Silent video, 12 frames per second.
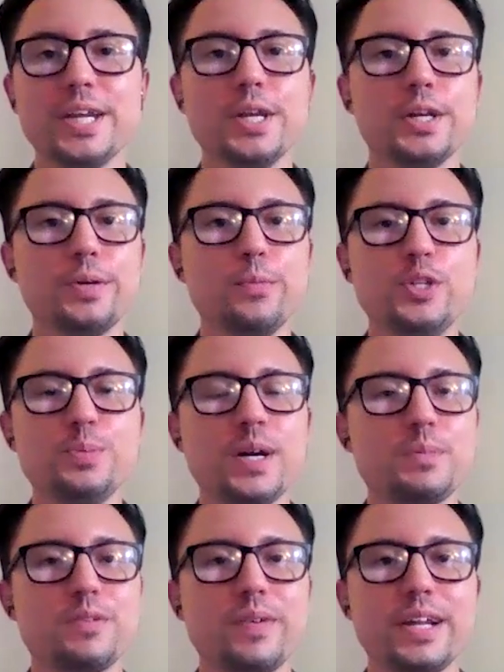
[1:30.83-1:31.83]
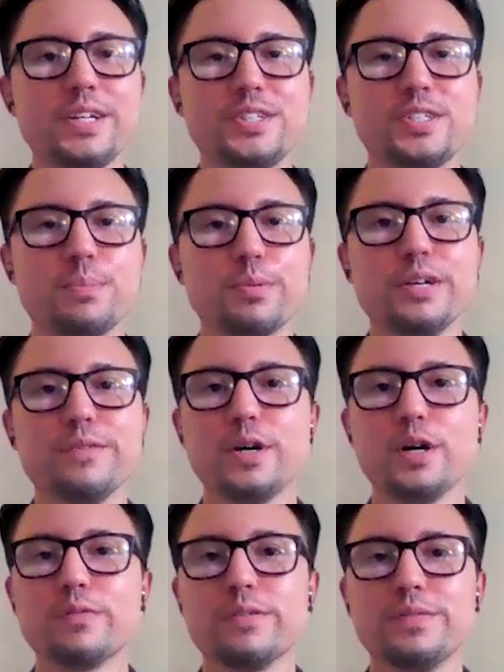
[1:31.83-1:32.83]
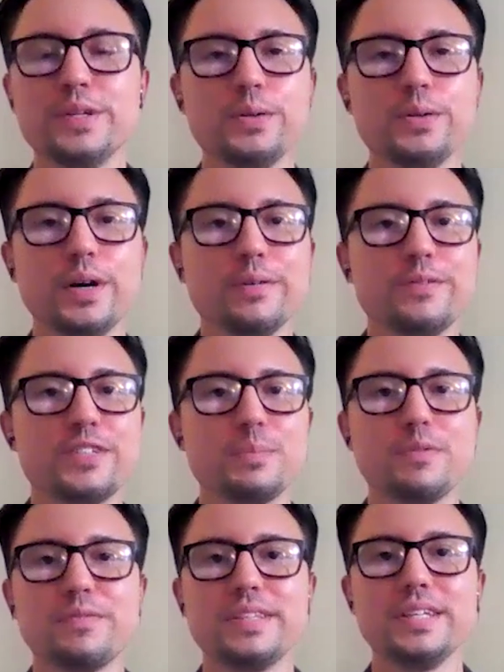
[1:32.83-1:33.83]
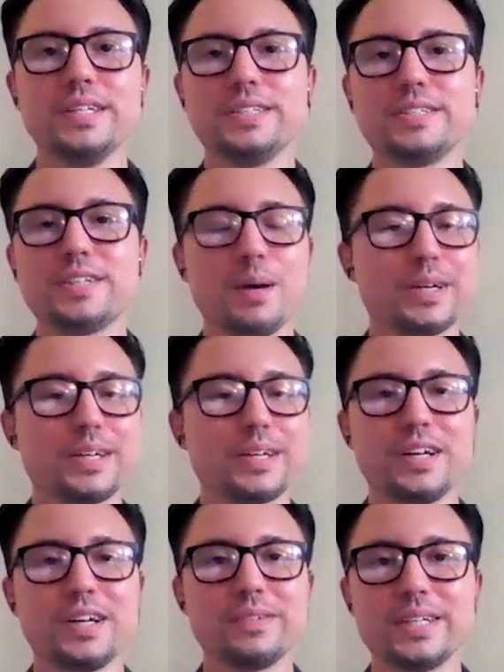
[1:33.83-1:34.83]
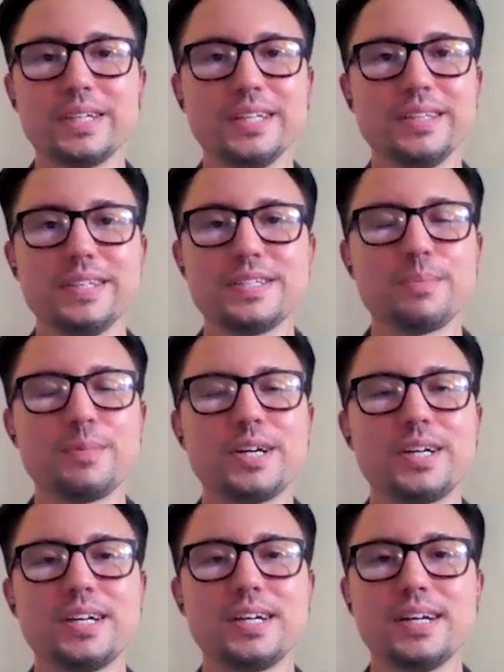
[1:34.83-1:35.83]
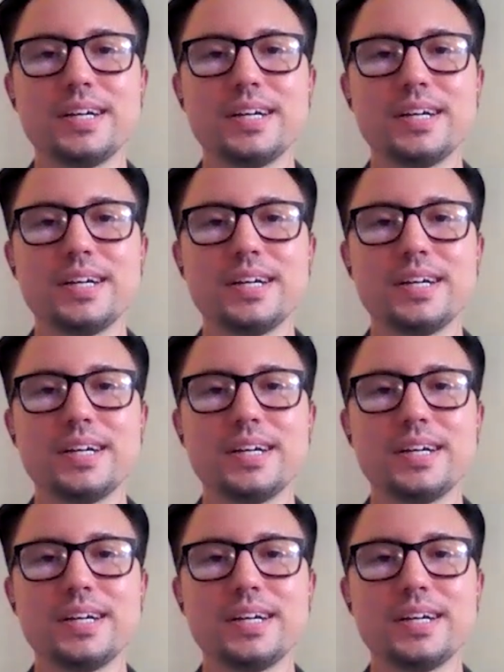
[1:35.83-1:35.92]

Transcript: And would you mind providing just a brief overview of some of the topics covered in this seminar?